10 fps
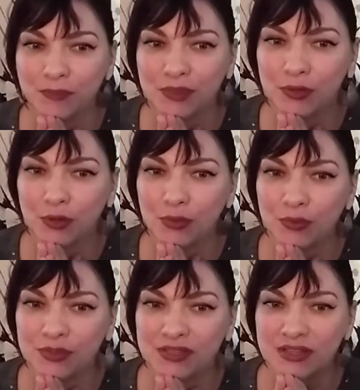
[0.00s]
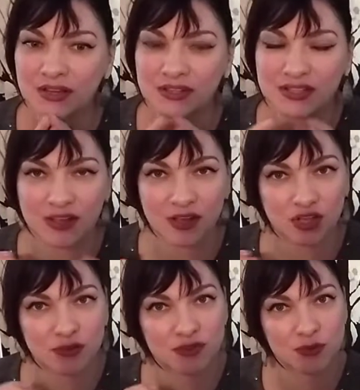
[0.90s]
You know, a
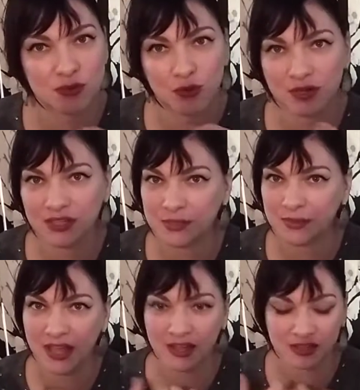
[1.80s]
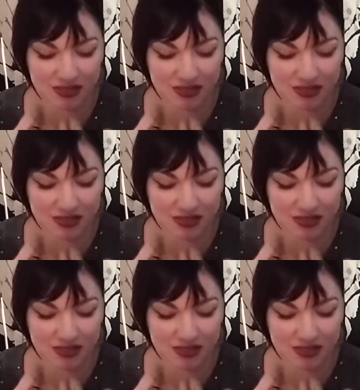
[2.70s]
discussion of some sort needs to be had.